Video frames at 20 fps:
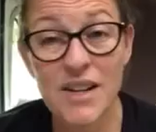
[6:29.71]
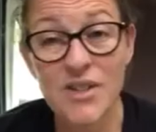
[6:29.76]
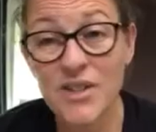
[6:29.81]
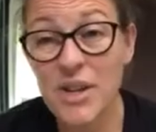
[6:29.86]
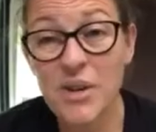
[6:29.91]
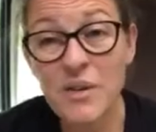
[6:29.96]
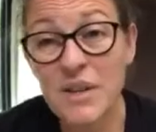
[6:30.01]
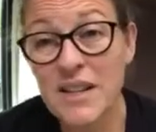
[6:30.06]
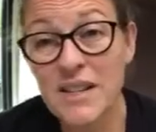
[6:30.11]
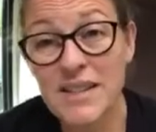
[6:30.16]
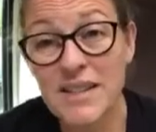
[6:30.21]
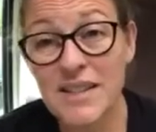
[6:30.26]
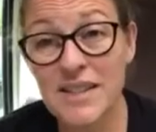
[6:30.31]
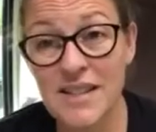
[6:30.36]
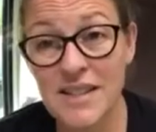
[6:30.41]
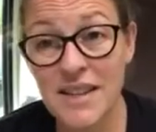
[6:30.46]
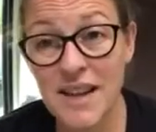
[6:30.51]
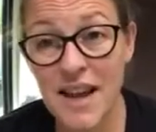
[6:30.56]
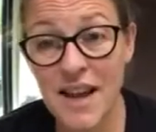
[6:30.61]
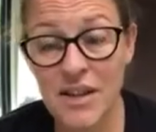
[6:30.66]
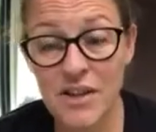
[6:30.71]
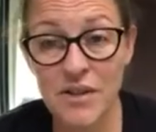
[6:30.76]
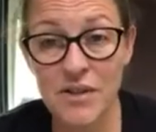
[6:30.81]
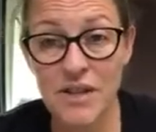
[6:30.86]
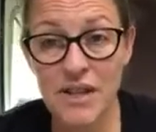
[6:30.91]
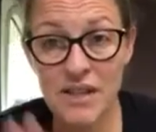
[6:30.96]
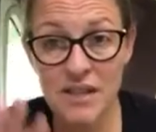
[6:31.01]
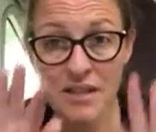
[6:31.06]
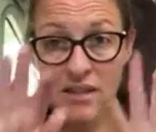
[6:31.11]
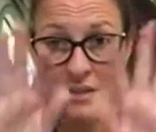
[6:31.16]
Don't listen to that. You
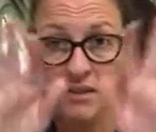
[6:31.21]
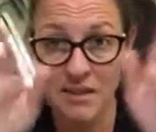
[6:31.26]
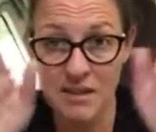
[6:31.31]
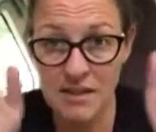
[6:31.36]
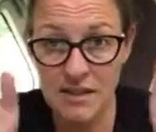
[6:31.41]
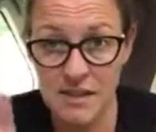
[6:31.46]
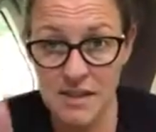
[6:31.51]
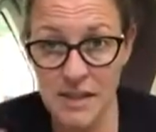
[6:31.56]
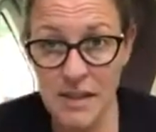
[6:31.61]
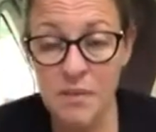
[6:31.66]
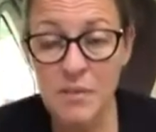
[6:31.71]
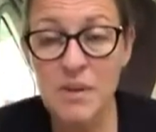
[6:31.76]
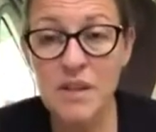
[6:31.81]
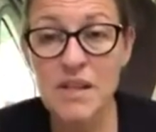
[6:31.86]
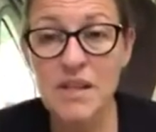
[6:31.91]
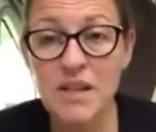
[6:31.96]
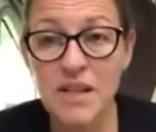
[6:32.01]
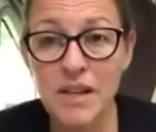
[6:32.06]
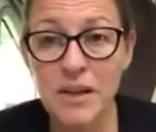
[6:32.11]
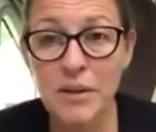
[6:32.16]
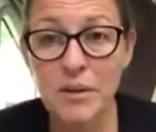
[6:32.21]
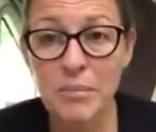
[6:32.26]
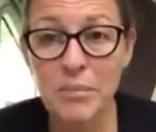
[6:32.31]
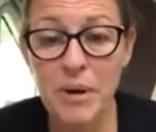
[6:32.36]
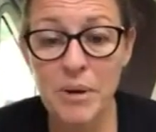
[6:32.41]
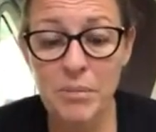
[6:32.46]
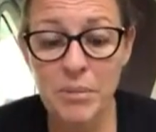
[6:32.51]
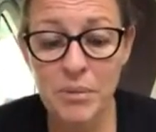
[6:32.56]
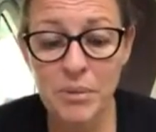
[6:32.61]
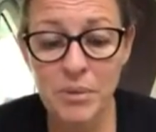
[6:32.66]
need to stay within your little
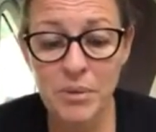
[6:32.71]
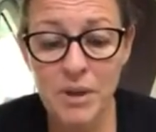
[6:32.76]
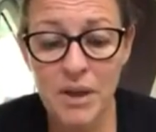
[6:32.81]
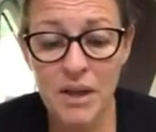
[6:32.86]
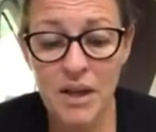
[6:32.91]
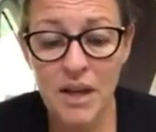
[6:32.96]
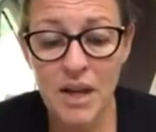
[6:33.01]
bubble,